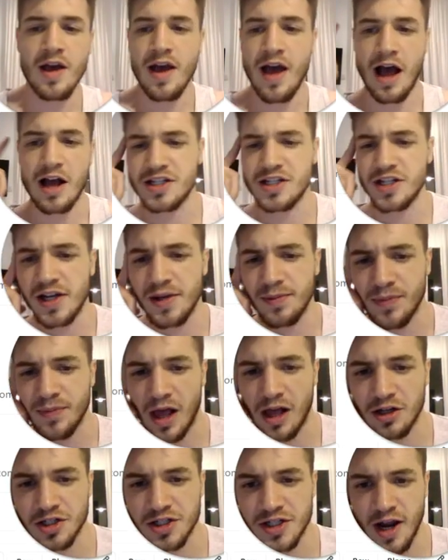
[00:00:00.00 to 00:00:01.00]
Actually,
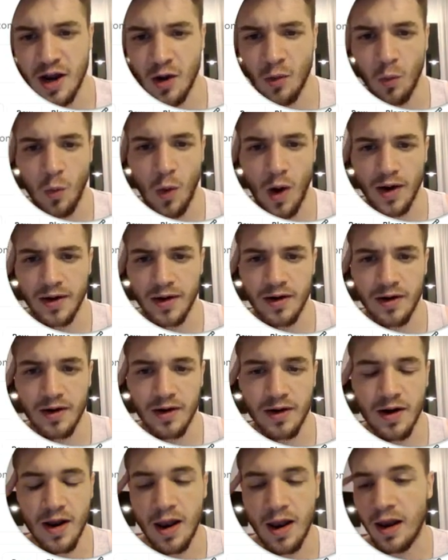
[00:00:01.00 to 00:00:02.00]
I'll share
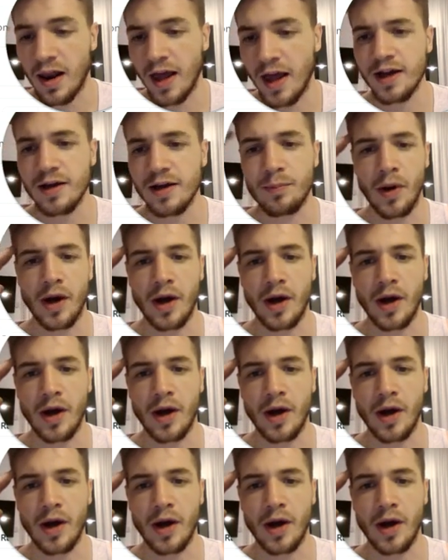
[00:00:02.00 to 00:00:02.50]
one link,